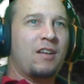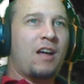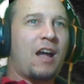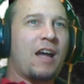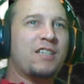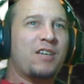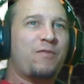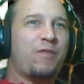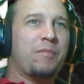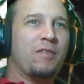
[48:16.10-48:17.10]
Hi, Sid
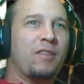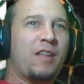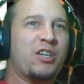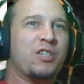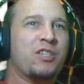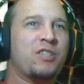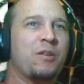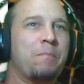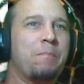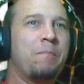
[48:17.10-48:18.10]
from Legends Tum.